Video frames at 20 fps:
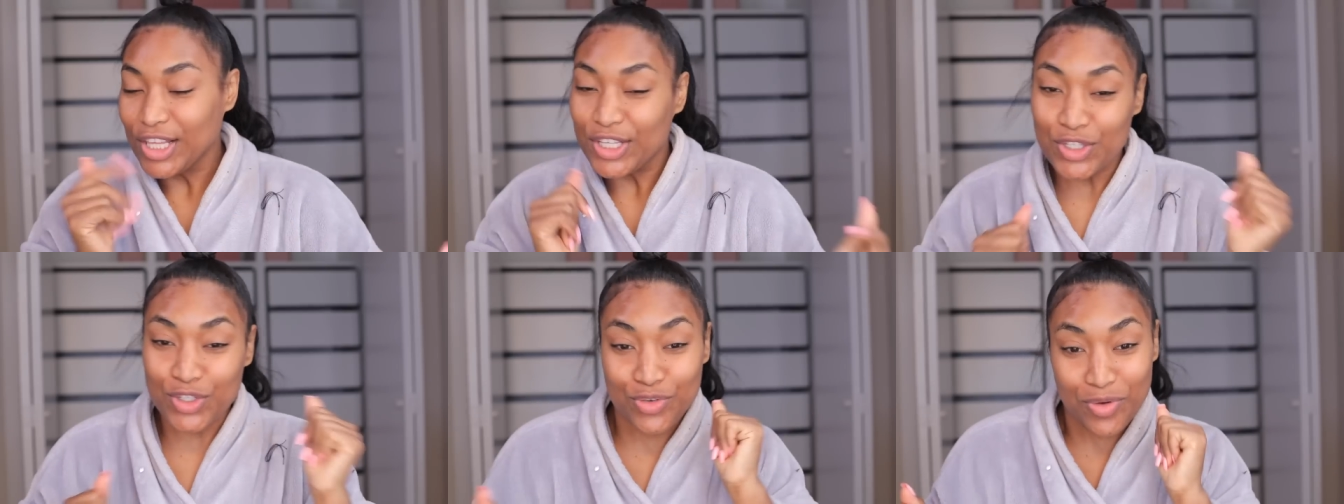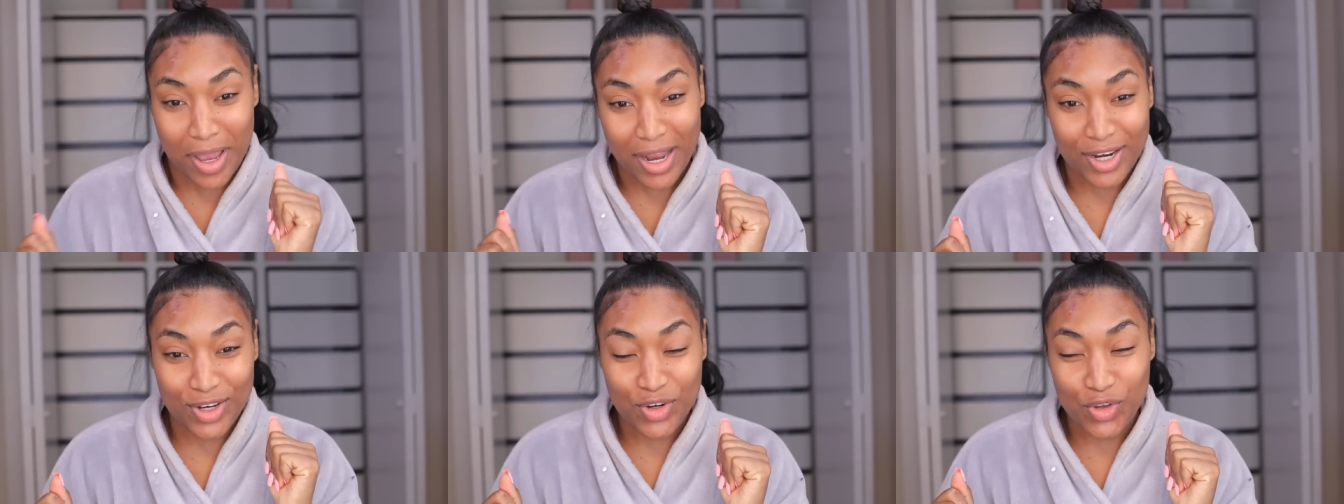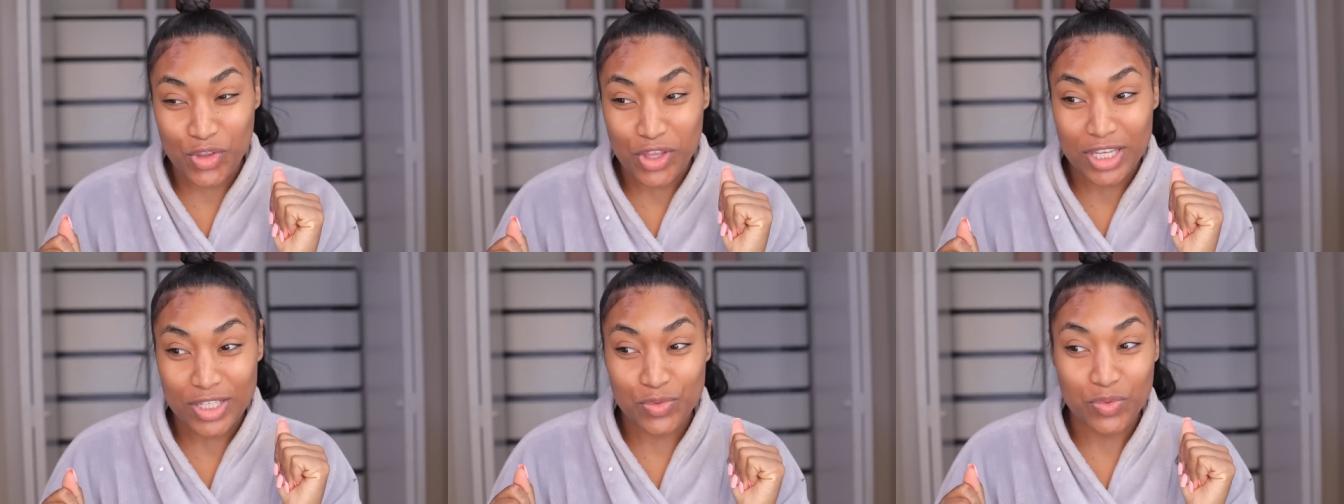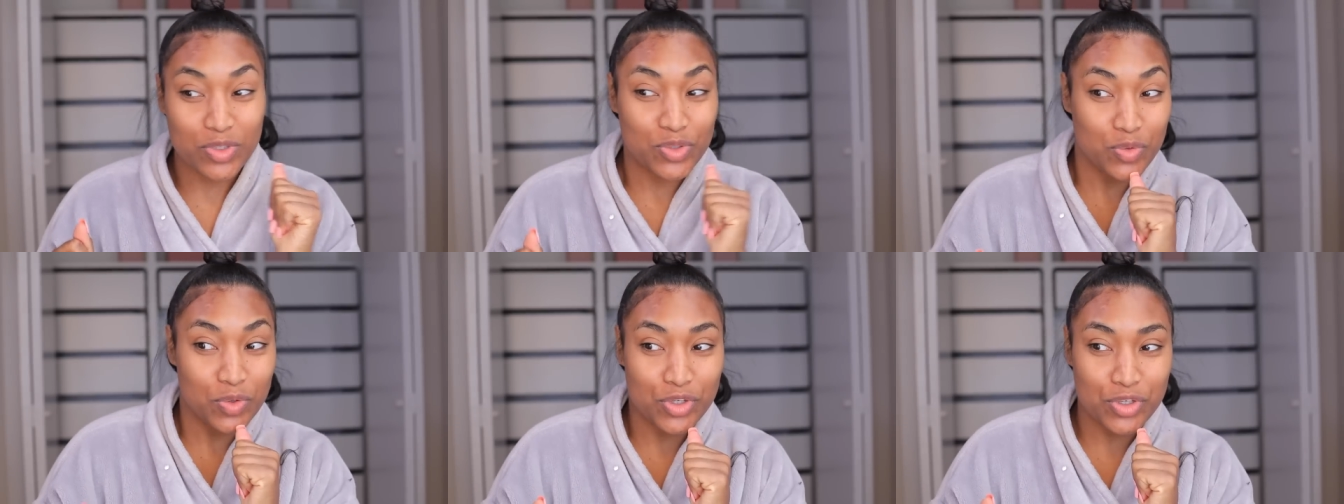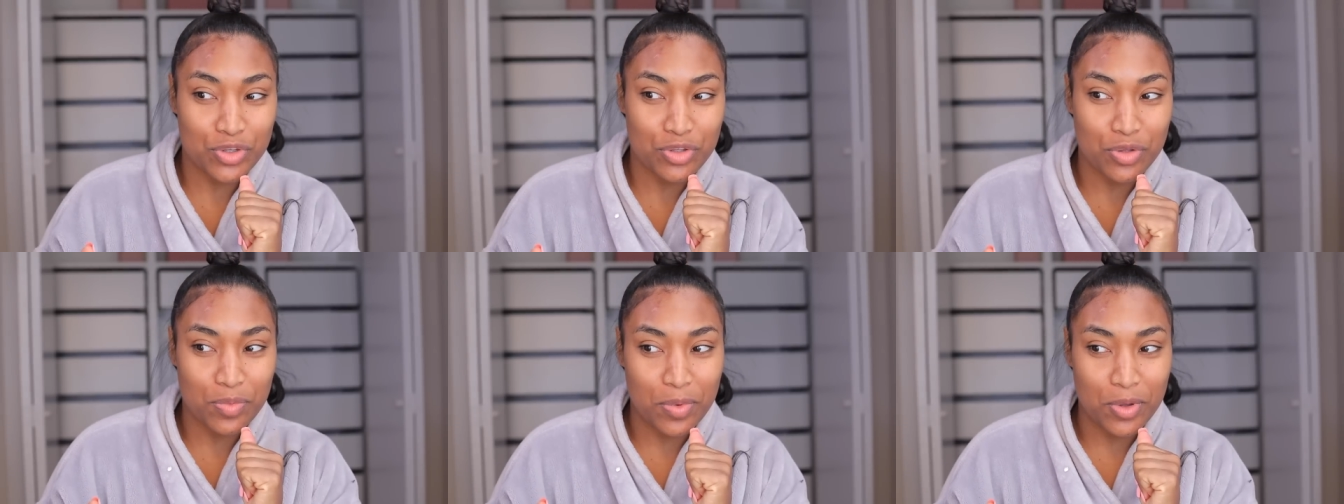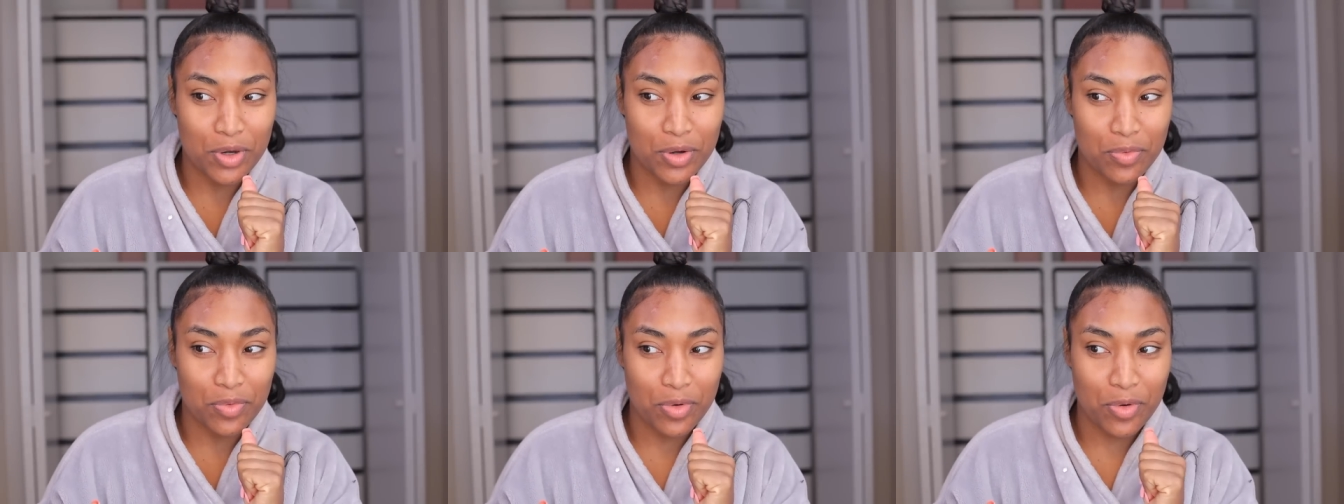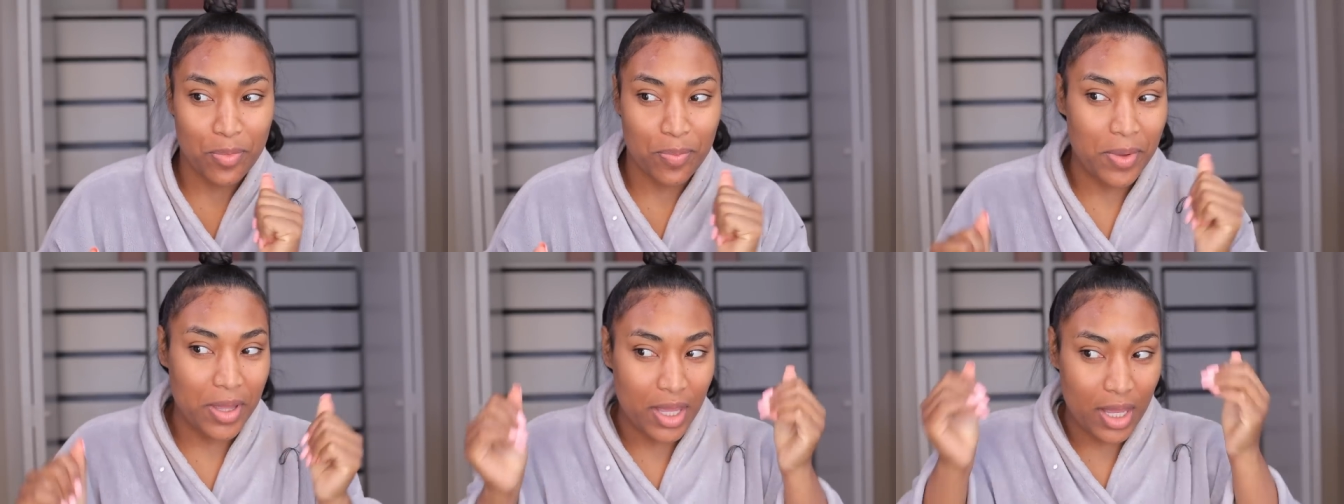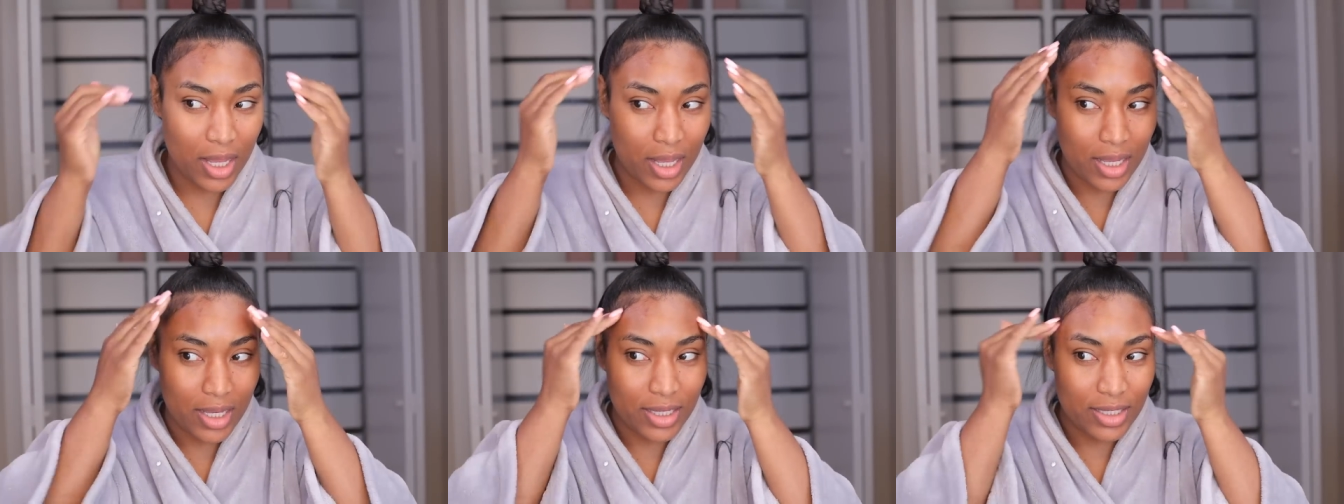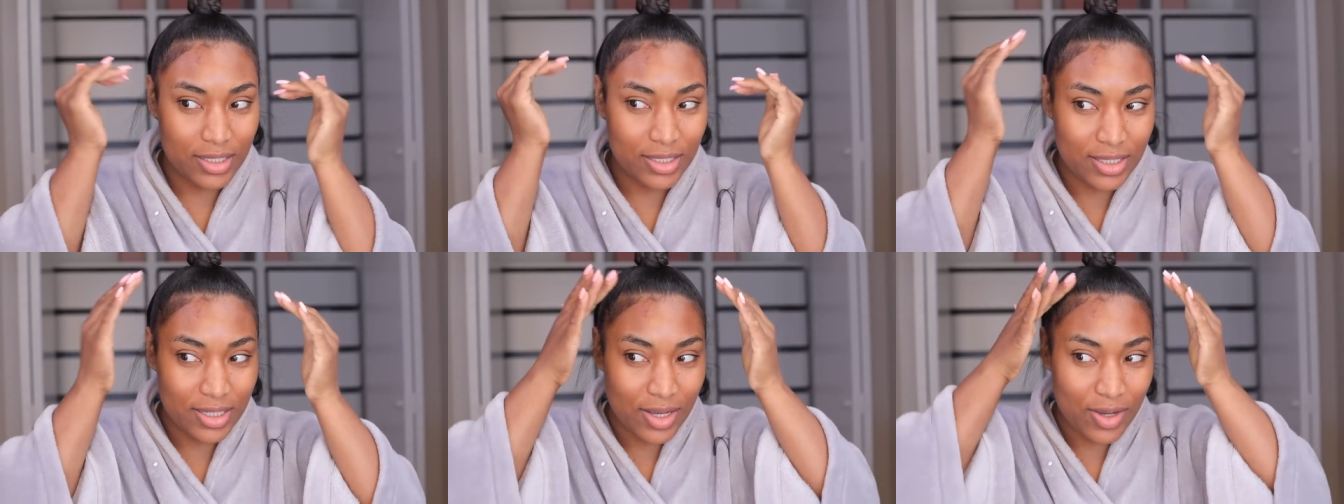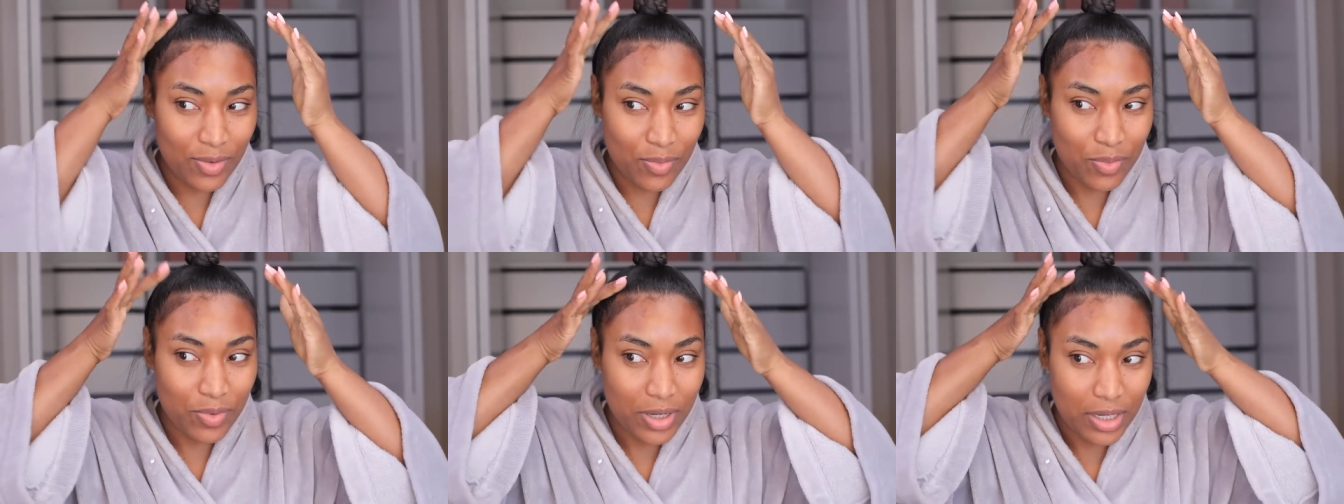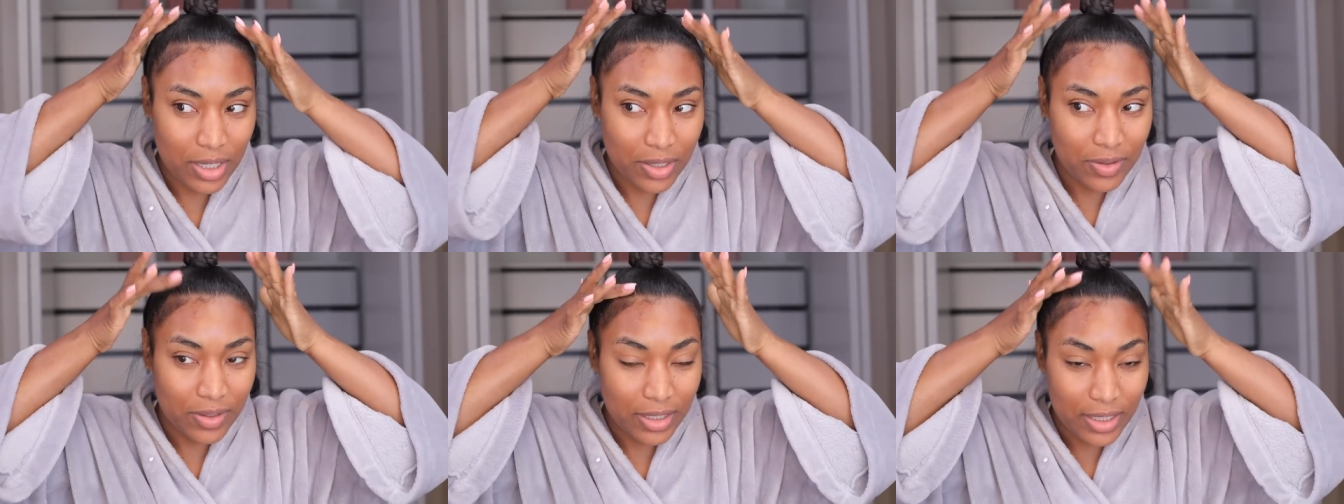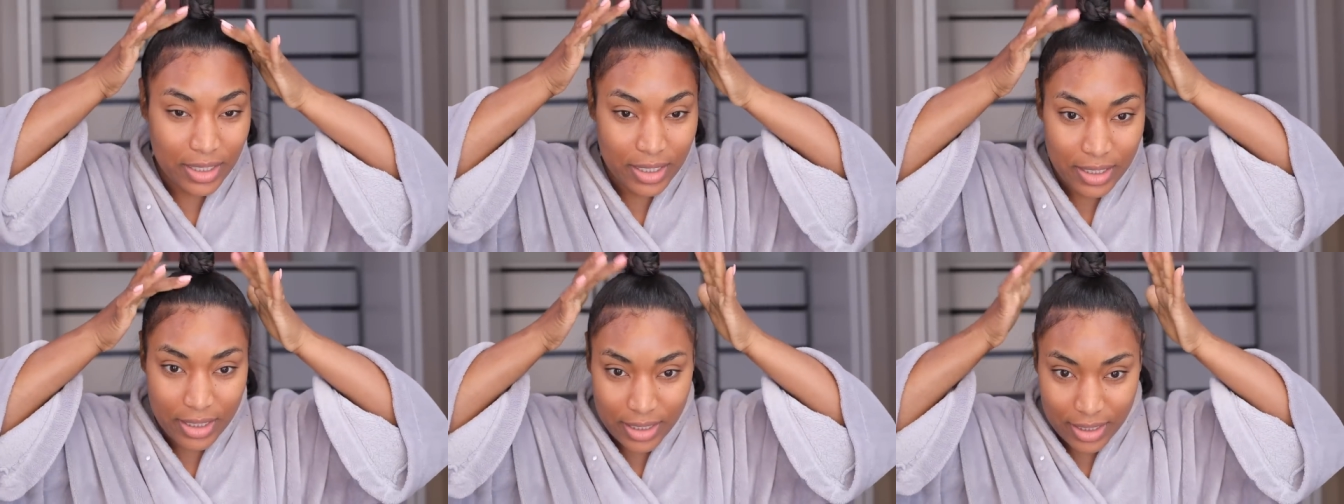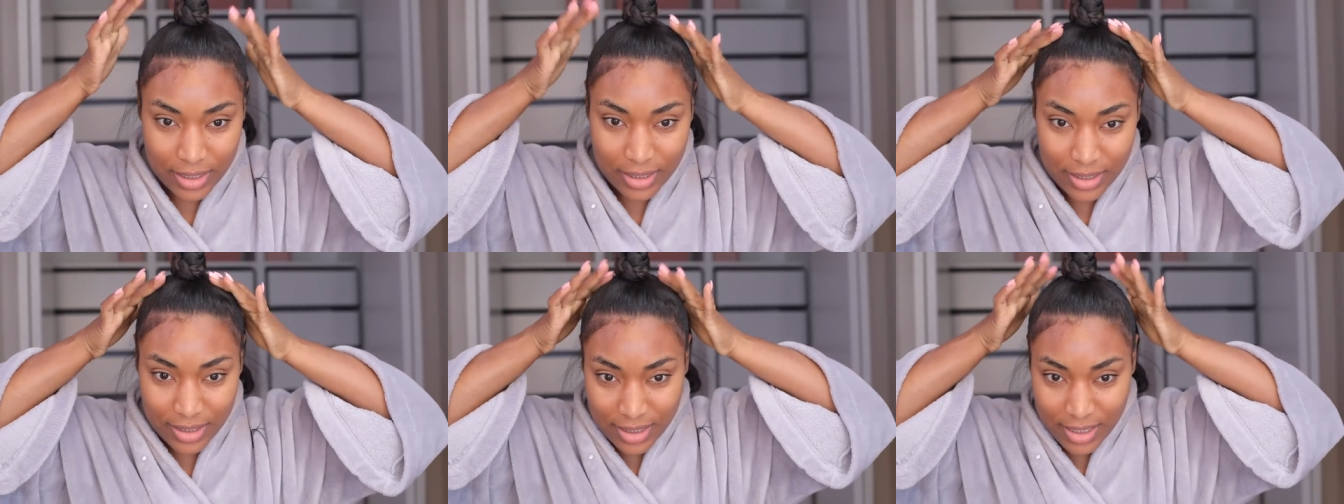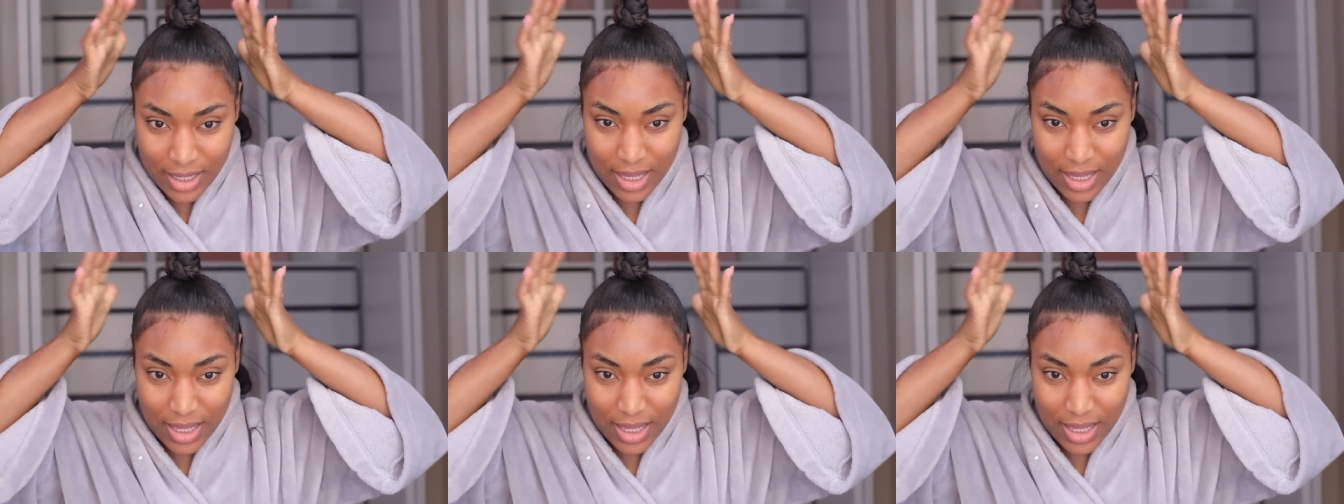Let's try to do this. We switch to the beauty room because we're literally.